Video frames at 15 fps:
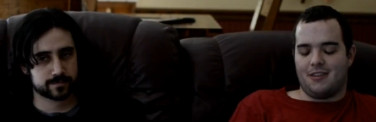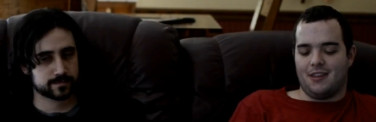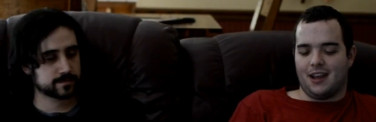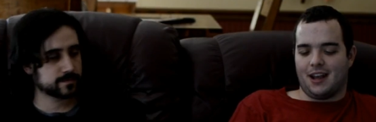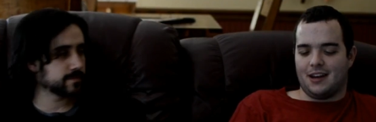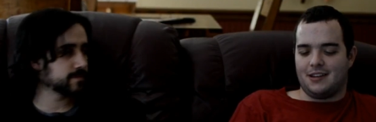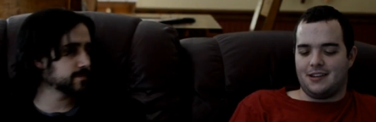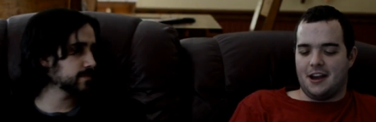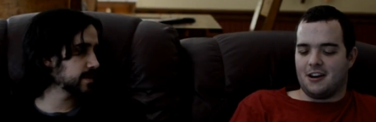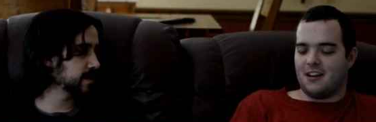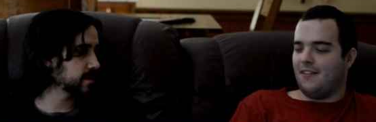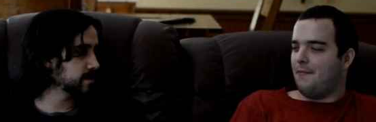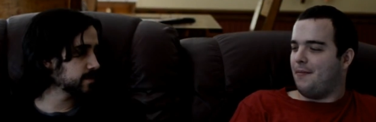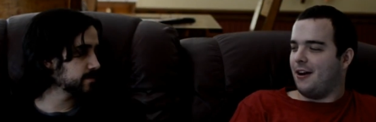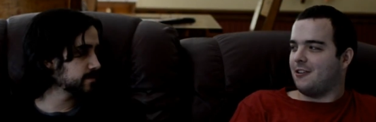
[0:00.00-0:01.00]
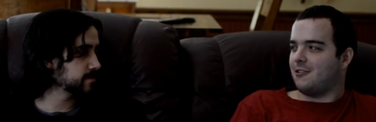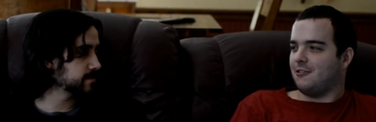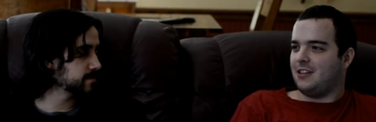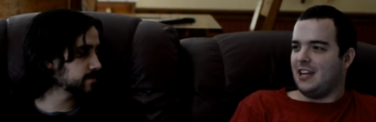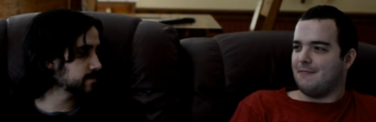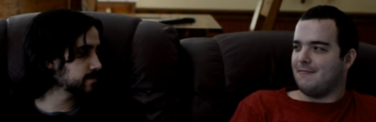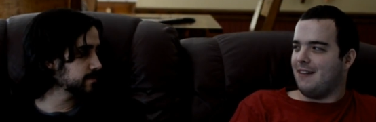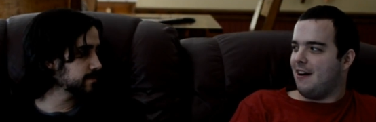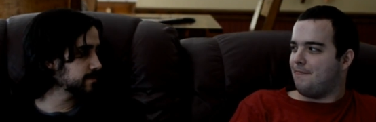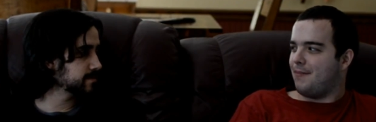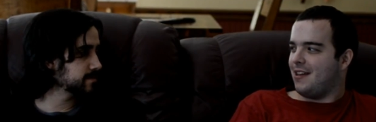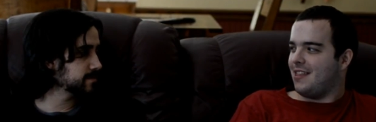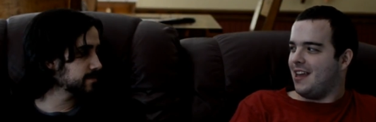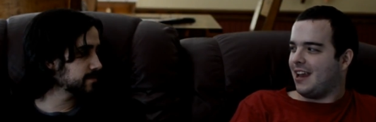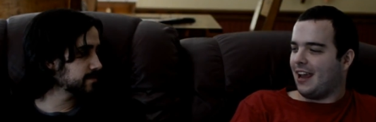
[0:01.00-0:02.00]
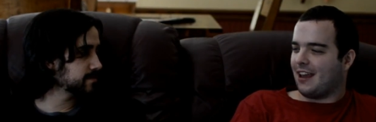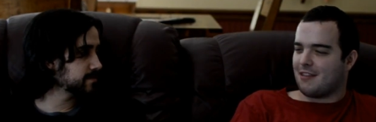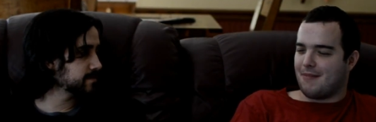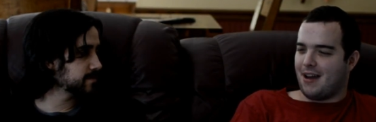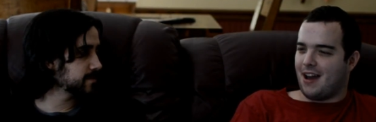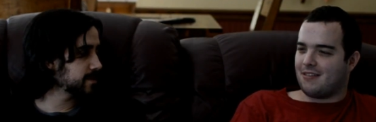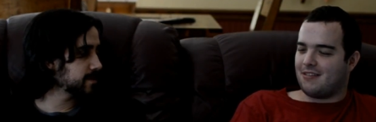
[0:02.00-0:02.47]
Speaker 1: in like a Daredevil Punisher team up, and they kick some ass